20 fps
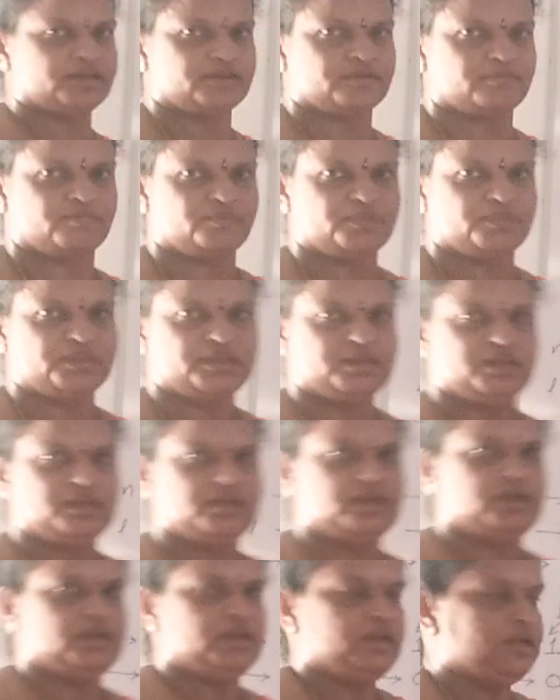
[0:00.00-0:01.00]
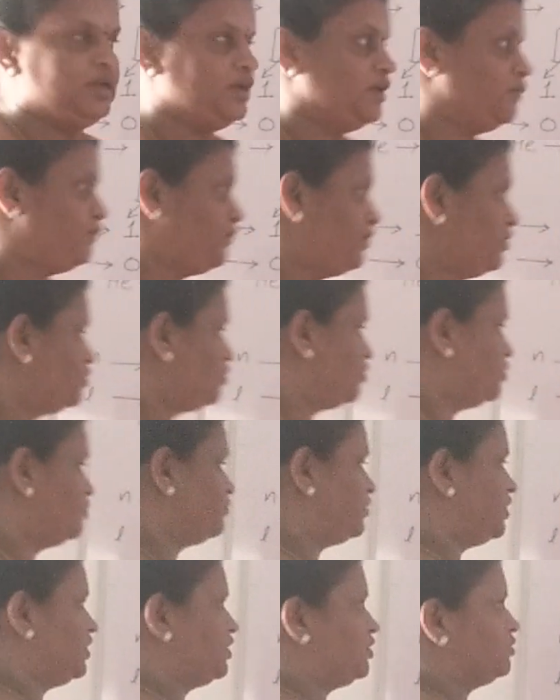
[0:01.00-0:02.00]
here. If you
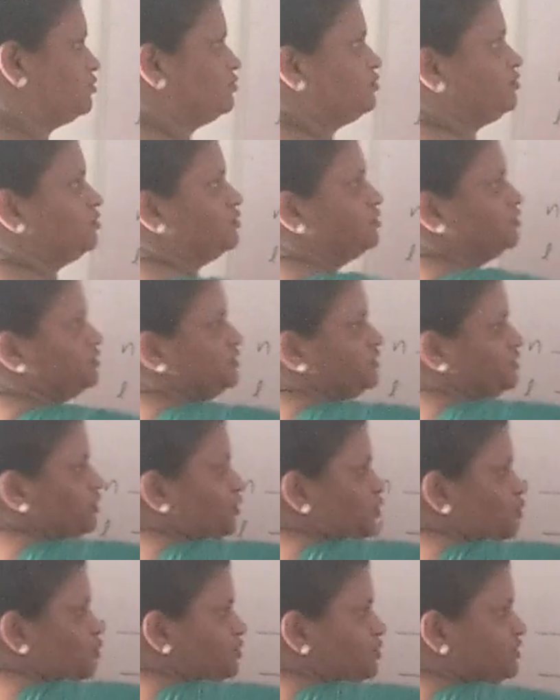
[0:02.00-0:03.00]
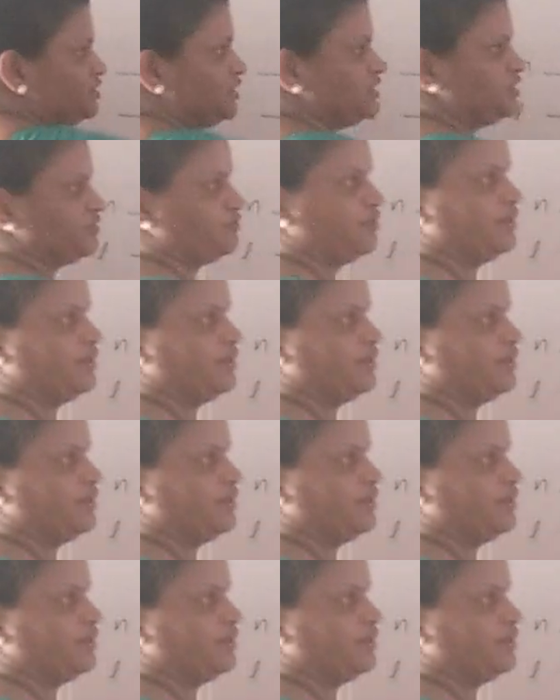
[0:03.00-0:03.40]
don't want to use this